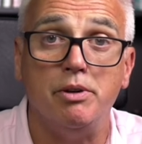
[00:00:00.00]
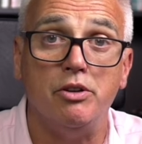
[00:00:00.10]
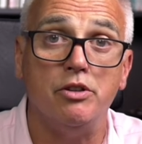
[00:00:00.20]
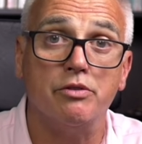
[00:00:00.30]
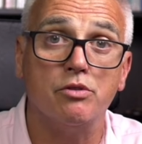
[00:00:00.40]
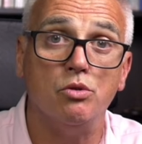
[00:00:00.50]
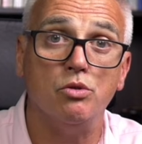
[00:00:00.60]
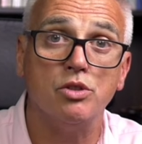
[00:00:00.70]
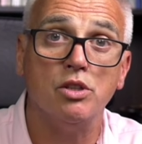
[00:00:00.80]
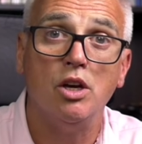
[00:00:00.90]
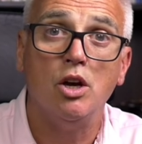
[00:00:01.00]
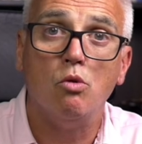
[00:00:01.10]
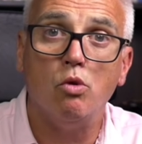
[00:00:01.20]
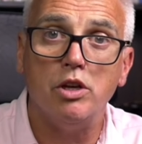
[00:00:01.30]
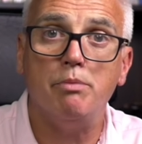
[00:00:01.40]
period, of course.
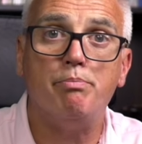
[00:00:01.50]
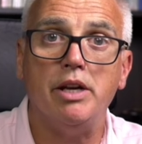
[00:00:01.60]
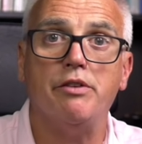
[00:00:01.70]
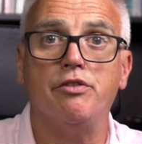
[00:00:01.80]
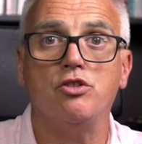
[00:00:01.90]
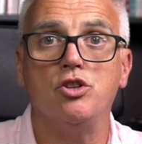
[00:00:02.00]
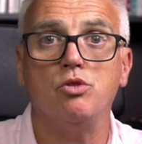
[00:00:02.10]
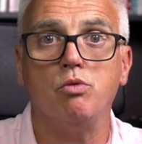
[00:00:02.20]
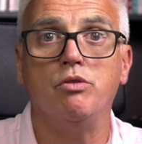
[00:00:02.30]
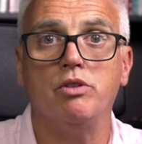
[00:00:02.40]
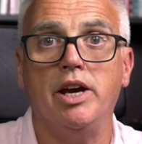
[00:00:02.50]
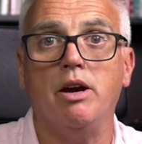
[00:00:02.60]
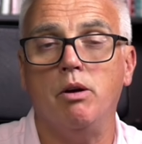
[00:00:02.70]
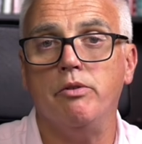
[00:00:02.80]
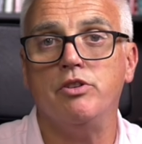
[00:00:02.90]
What your beneficiaries won't get,
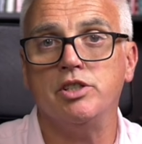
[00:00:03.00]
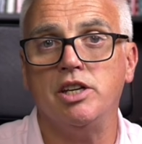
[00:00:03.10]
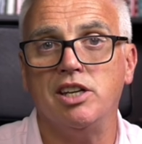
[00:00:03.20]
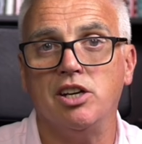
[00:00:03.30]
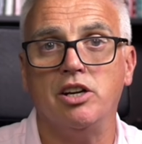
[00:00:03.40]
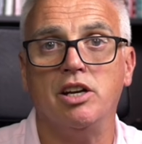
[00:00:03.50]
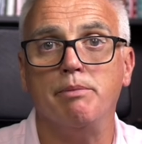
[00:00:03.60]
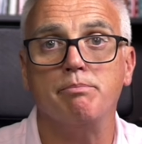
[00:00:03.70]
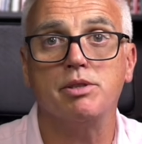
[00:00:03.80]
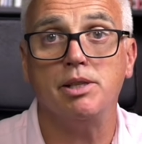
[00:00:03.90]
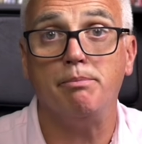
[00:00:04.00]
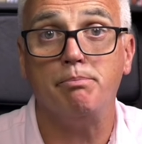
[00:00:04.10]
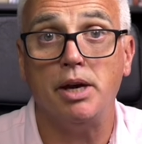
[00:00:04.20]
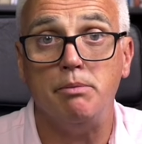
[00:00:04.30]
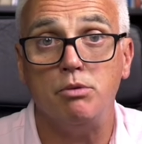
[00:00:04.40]
however, is any kind of lump
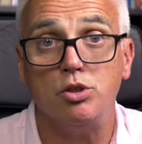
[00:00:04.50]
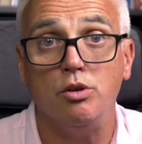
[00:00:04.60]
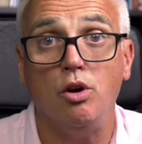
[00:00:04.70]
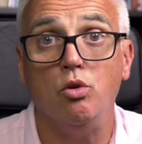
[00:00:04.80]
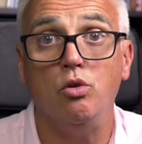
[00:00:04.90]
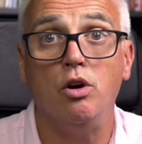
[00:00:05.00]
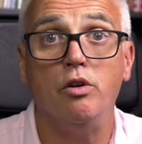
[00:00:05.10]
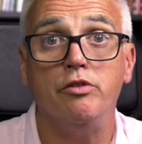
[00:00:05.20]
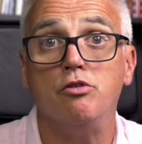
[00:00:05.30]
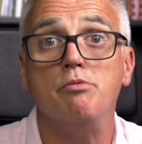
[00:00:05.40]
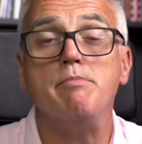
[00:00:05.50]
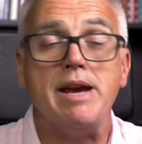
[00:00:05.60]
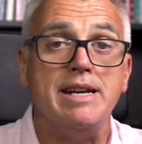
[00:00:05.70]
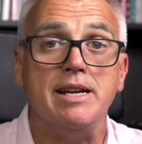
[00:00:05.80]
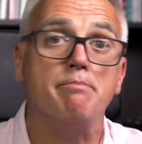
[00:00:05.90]
sum payment or of a
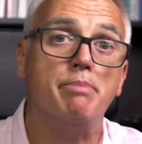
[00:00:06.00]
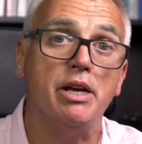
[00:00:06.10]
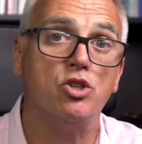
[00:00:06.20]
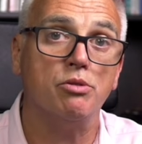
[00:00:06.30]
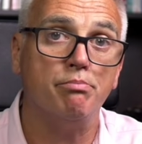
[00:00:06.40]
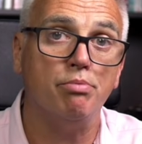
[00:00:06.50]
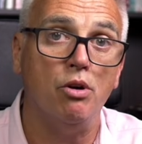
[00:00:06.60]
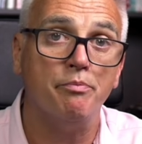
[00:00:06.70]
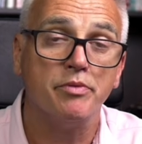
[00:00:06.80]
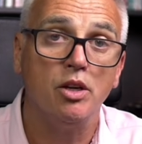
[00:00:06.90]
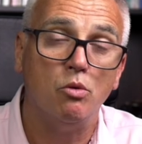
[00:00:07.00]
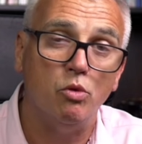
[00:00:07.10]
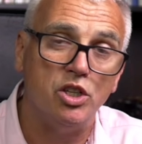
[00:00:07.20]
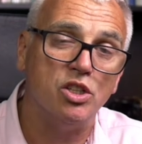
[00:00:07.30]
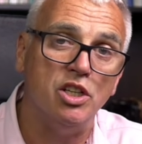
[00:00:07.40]
remaining pension pot,
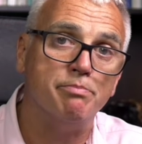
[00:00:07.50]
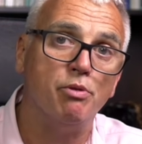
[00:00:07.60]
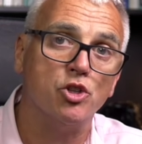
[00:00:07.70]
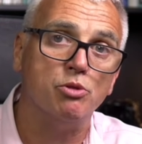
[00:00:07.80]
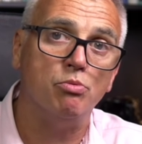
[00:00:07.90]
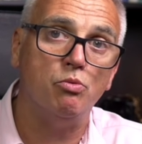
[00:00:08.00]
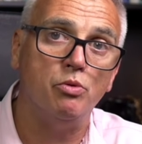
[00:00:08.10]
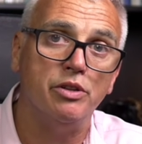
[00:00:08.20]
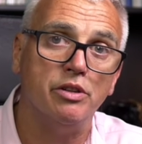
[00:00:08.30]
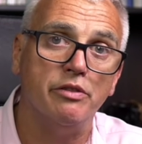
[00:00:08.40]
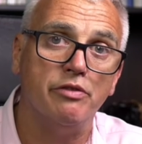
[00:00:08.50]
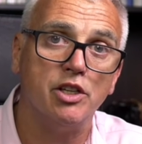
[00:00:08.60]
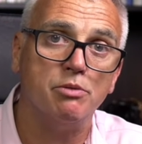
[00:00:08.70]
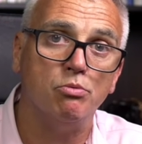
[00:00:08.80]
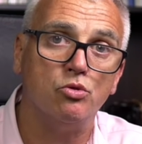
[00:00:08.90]
which is possible with
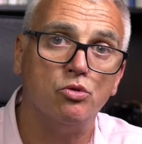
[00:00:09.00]
flexible